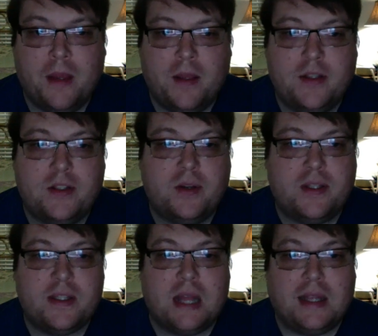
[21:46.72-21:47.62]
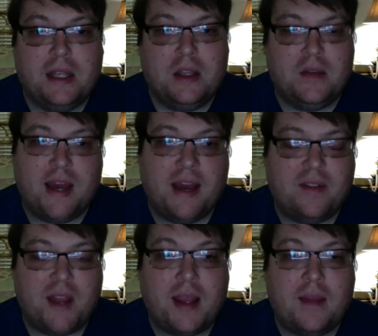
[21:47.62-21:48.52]
So it's not like you've half
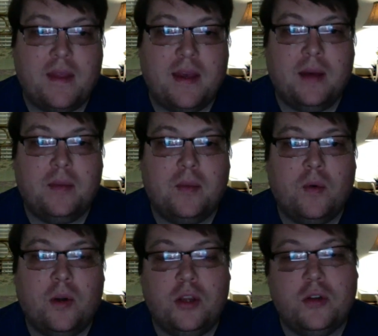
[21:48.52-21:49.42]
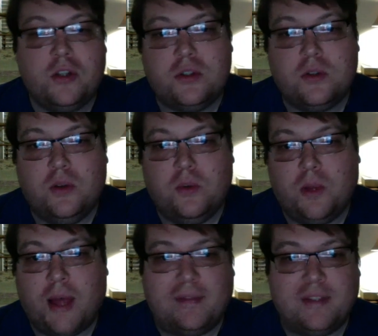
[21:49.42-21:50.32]
taken them, or you will
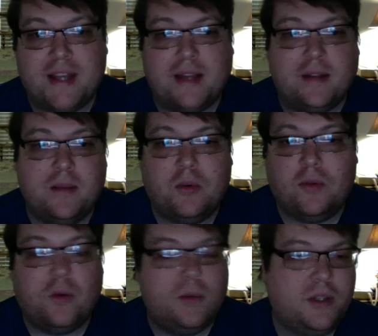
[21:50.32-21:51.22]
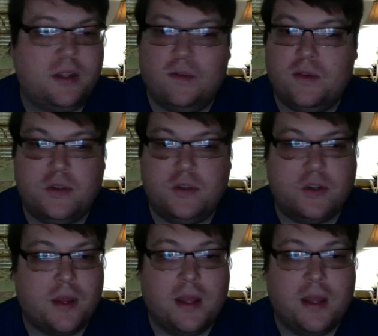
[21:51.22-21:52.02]
have to take them more formally in the future.